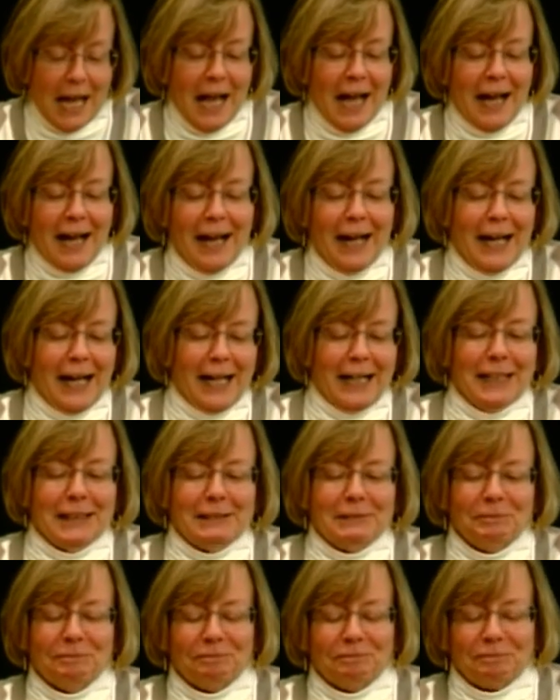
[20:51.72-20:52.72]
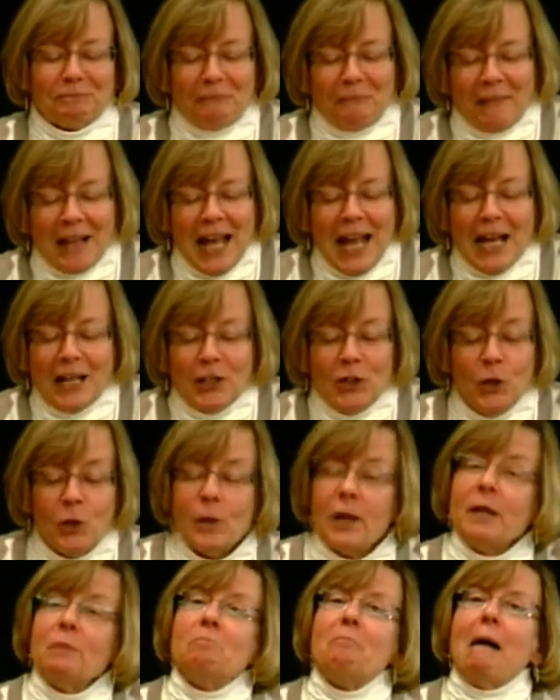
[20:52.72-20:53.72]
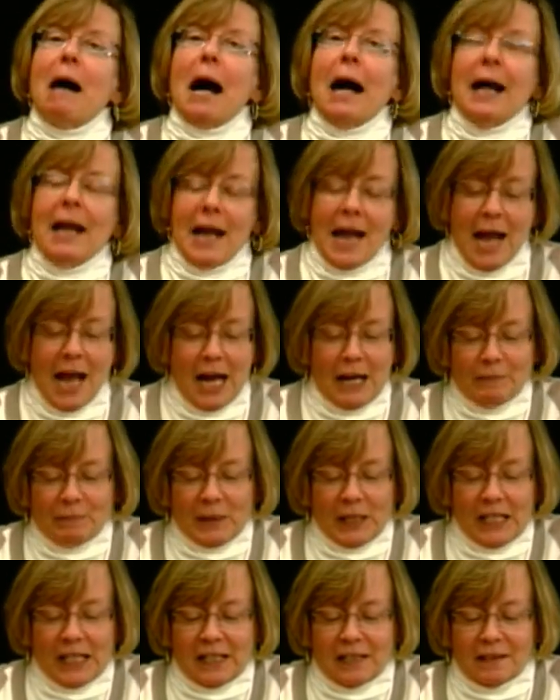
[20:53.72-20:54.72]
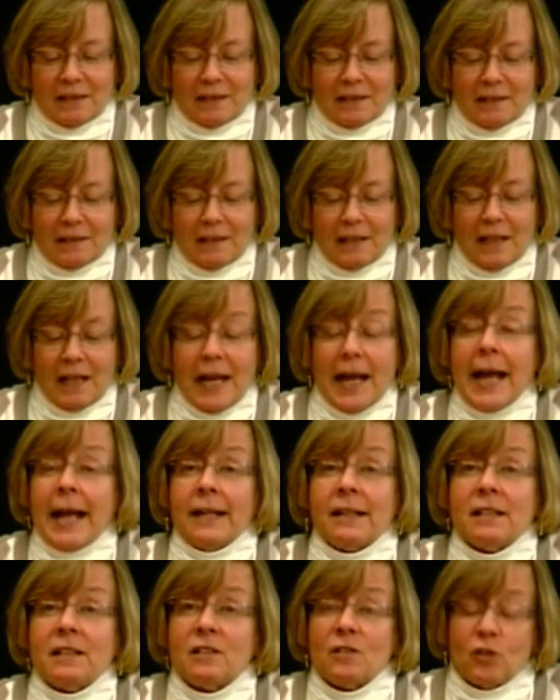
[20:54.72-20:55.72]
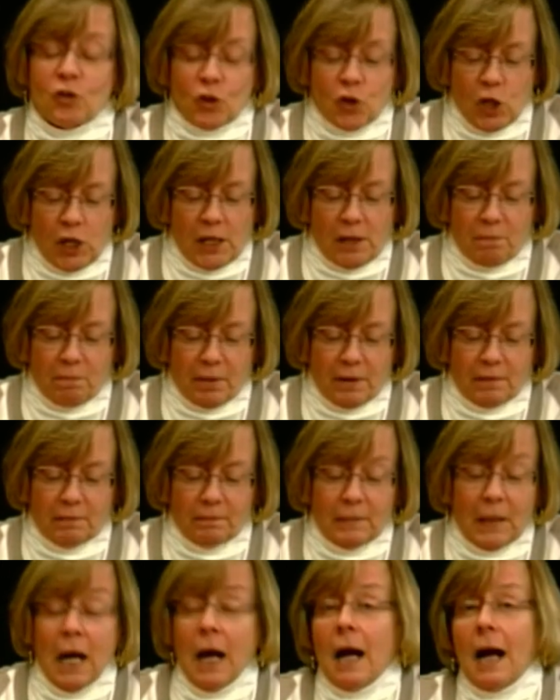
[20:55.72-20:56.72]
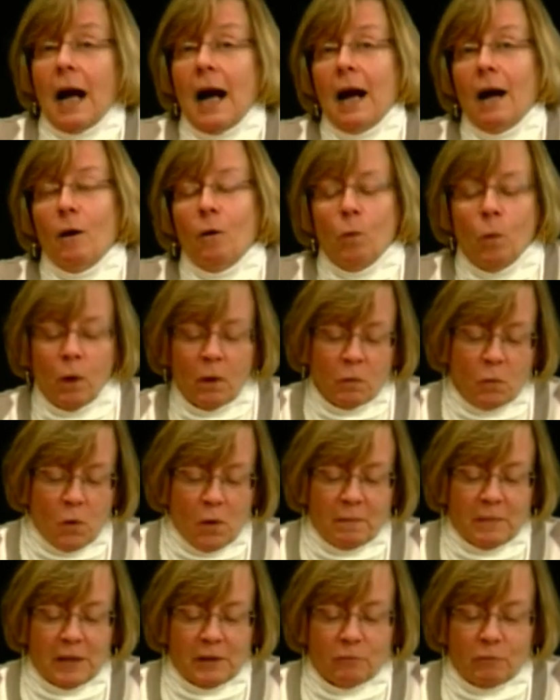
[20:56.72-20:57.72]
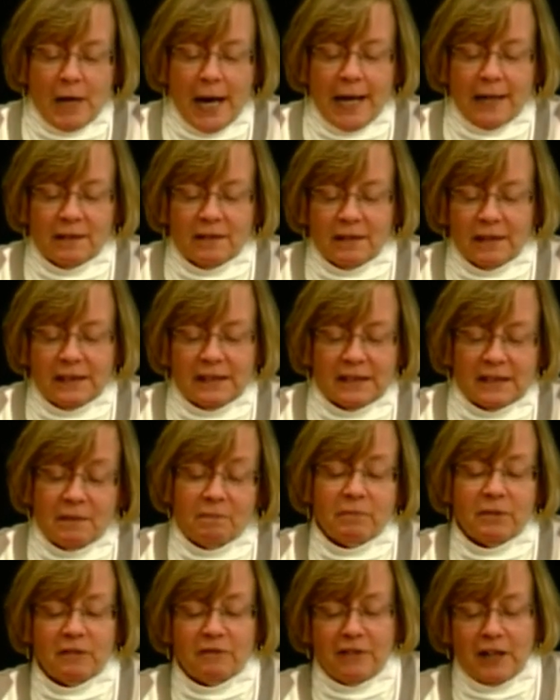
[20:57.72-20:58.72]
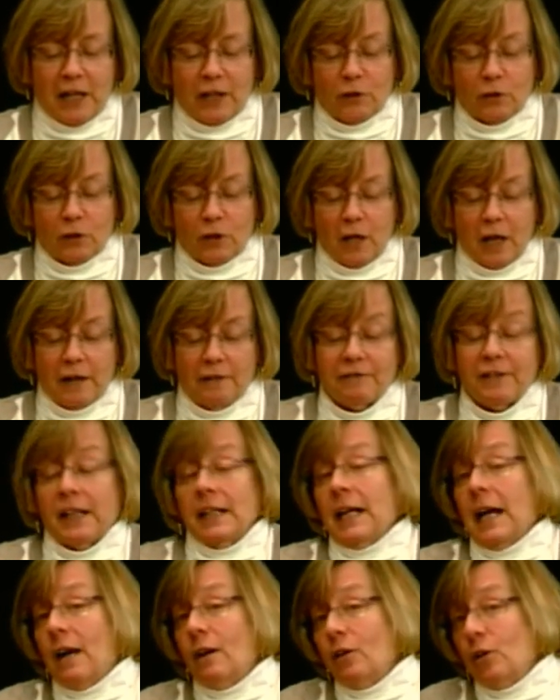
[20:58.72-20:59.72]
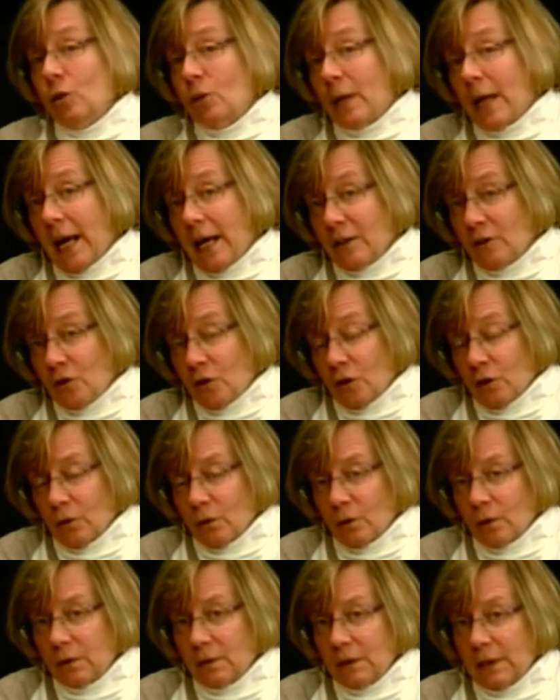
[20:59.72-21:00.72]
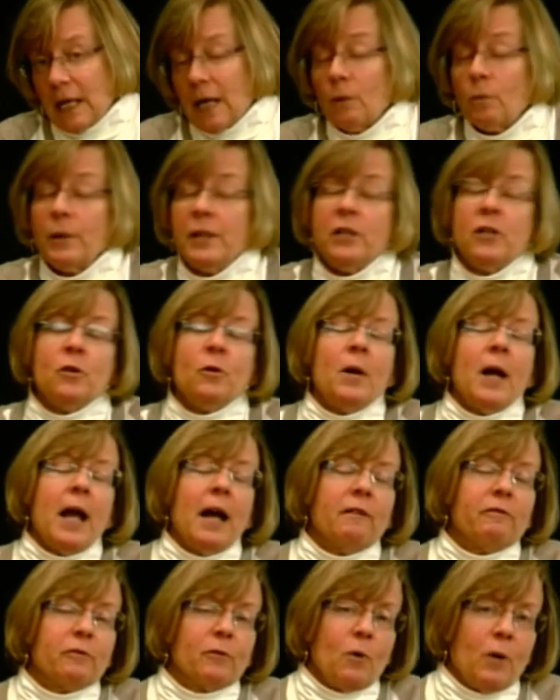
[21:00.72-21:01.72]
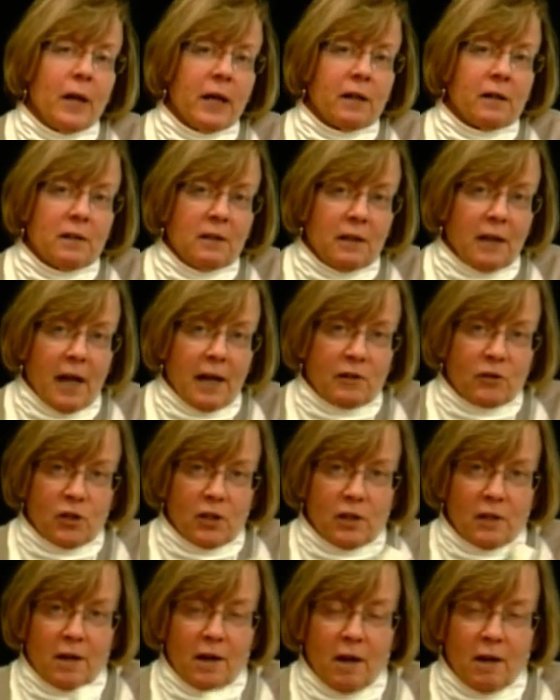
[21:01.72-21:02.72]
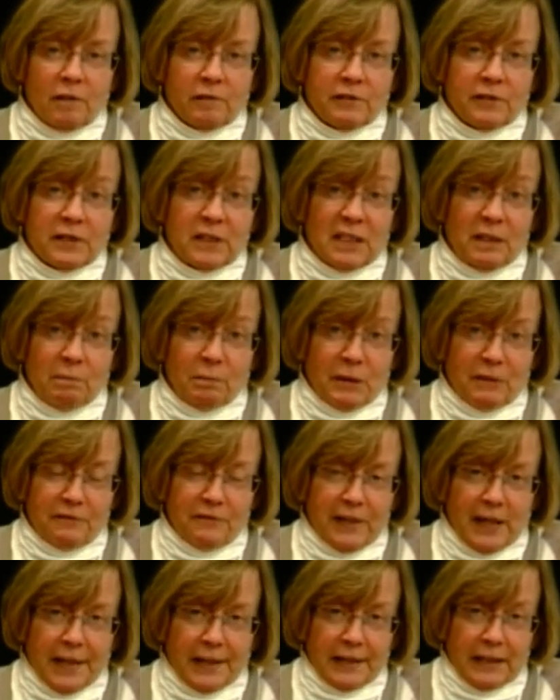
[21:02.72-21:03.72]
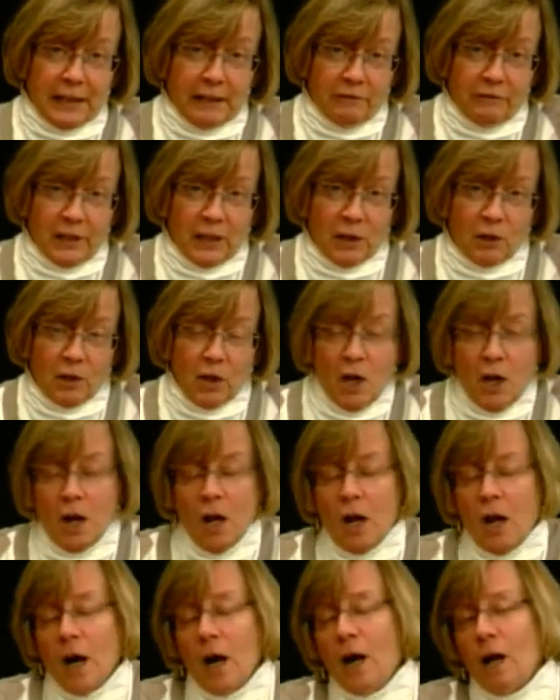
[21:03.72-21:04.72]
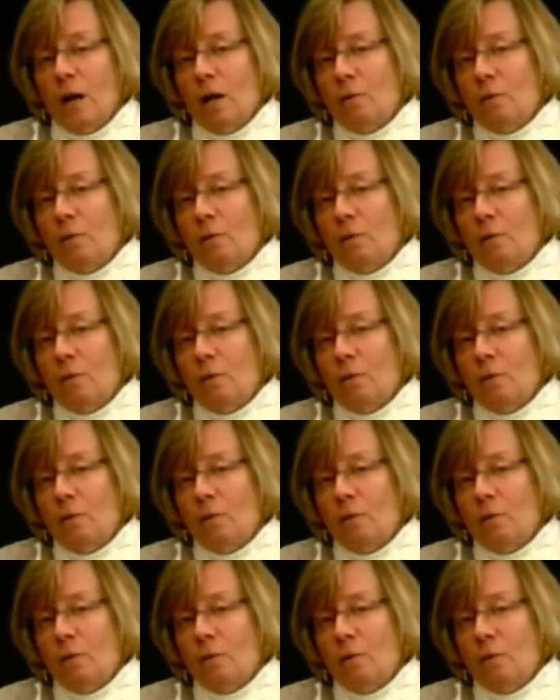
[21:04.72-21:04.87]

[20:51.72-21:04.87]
Um, you can buy happiness, and it's cheap how one woman radically simplified her life and how you can too. Now, we do have quite a collection of simplified living uh,